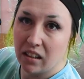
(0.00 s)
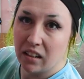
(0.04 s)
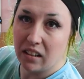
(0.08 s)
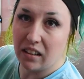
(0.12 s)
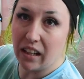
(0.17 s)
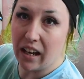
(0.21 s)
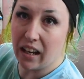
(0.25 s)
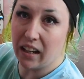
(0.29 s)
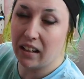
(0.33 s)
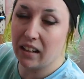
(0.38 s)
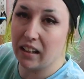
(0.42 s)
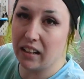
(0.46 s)

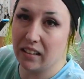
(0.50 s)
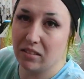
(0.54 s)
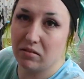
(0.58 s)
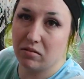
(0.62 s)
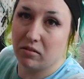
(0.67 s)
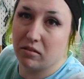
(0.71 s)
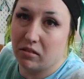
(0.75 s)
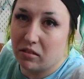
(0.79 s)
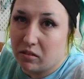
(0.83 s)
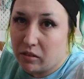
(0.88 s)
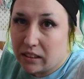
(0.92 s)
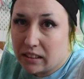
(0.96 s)
that, like
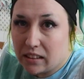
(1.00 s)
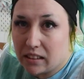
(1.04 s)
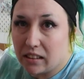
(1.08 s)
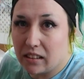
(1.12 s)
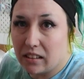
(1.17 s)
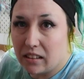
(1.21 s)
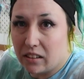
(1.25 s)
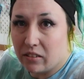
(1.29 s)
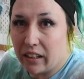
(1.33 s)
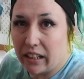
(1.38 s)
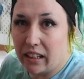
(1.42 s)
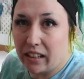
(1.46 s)
we still,
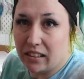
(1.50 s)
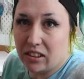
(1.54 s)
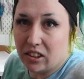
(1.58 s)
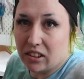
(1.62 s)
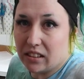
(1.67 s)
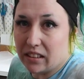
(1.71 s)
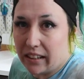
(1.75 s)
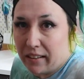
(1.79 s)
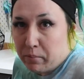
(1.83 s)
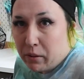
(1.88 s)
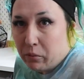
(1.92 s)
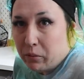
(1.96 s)
right, it's just
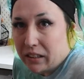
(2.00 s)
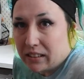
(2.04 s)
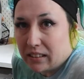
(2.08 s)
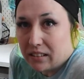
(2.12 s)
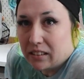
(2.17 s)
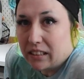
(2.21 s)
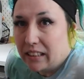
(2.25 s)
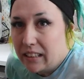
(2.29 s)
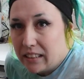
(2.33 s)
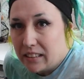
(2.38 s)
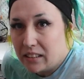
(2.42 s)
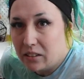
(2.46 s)
there, but we still
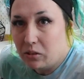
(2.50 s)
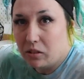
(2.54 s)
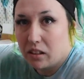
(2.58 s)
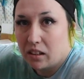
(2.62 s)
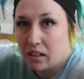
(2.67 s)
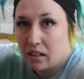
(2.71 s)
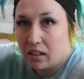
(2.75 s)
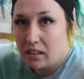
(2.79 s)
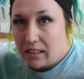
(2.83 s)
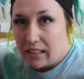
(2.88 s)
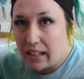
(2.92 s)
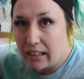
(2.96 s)
need it to
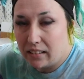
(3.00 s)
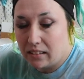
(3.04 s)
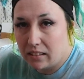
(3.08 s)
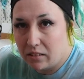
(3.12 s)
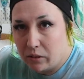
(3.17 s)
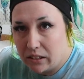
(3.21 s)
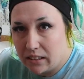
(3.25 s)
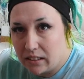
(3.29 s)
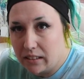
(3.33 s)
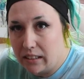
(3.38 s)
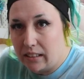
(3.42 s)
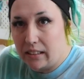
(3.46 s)

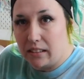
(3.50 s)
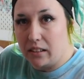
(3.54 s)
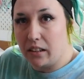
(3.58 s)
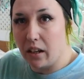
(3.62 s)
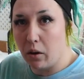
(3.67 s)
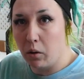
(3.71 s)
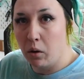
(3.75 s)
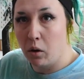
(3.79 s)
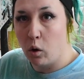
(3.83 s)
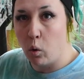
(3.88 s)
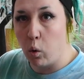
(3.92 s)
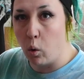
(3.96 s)

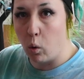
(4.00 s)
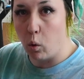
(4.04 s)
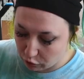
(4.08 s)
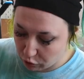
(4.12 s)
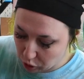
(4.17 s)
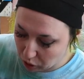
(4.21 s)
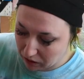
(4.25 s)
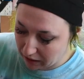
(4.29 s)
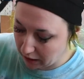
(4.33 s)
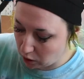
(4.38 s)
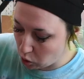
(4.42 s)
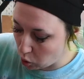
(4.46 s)
go.
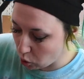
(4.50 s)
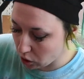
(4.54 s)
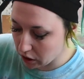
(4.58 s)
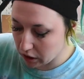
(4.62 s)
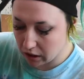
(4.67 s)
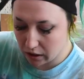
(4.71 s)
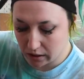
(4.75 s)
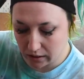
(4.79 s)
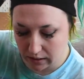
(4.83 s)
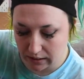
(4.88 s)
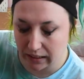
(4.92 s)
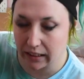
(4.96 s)
For like
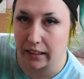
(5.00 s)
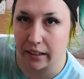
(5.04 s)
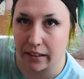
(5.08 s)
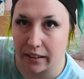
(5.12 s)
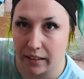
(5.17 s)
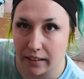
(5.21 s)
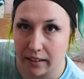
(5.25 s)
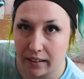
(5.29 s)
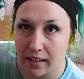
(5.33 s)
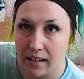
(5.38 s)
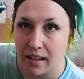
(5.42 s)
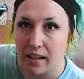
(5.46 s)
corners
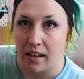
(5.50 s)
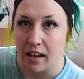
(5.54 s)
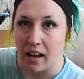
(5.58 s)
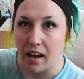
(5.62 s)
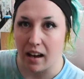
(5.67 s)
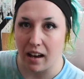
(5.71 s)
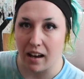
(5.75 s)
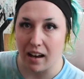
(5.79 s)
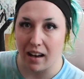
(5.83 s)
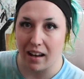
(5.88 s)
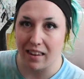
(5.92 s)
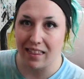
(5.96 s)
here,
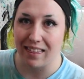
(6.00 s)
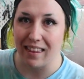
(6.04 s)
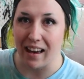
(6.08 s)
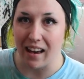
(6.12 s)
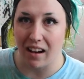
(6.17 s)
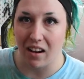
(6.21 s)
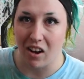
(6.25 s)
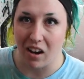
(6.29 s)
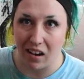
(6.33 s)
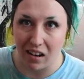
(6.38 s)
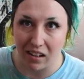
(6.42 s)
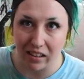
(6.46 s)
that
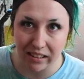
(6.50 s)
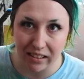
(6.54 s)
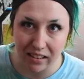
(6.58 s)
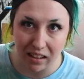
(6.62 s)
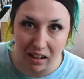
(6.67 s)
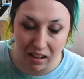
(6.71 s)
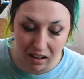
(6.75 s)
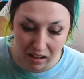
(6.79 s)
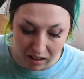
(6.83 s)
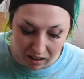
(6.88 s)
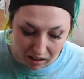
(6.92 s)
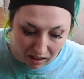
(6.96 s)
caused a
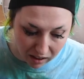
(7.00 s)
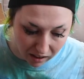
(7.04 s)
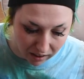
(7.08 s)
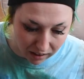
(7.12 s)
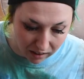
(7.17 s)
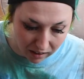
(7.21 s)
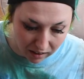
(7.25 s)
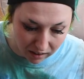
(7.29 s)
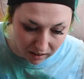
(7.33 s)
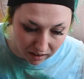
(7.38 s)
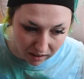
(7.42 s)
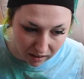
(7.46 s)
lot
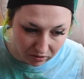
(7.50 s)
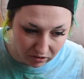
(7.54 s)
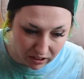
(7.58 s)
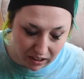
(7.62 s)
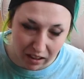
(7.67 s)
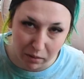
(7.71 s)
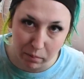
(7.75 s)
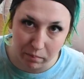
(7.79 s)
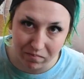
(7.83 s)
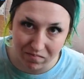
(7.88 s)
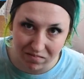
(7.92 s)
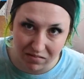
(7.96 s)
of
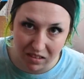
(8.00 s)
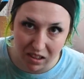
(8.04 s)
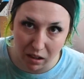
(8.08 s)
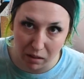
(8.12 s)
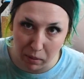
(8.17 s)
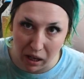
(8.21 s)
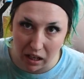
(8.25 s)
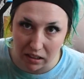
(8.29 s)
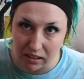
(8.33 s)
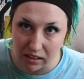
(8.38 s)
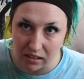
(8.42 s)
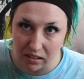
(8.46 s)
the
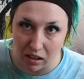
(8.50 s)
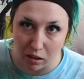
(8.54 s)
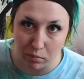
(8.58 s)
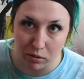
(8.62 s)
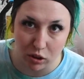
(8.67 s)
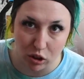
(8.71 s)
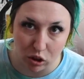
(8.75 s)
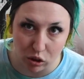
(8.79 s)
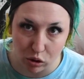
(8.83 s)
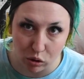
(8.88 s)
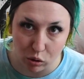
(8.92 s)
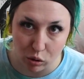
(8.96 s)
epoxy
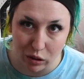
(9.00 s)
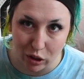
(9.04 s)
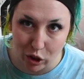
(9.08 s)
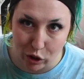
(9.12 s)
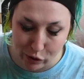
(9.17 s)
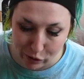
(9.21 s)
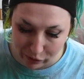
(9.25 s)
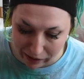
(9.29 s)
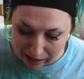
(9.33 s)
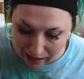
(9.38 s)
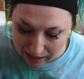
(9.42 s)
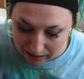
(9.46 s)
sculpt to
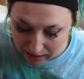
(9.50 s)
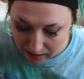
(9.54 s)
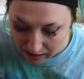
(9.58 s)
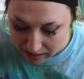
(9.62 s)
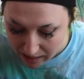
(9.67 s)
crack,